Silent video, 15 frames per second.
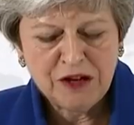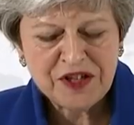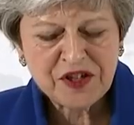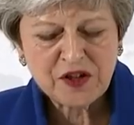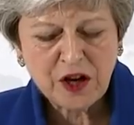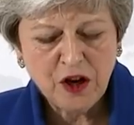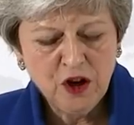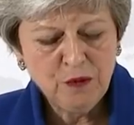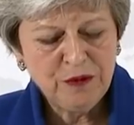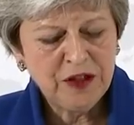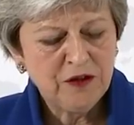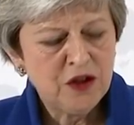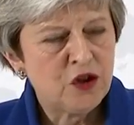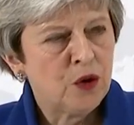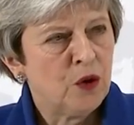risks
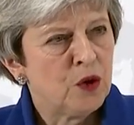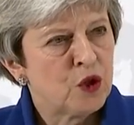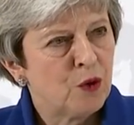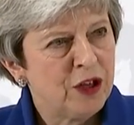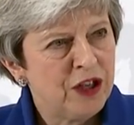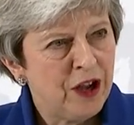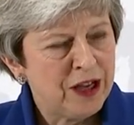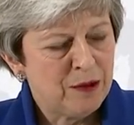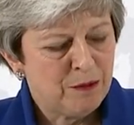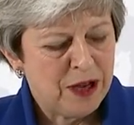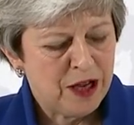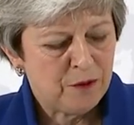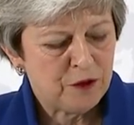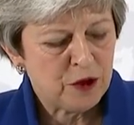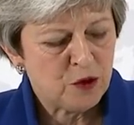opening the door to a
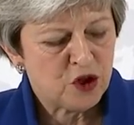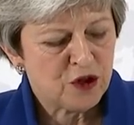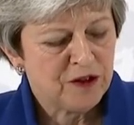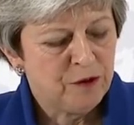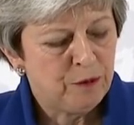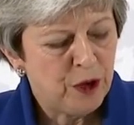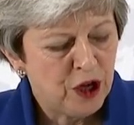nightmare future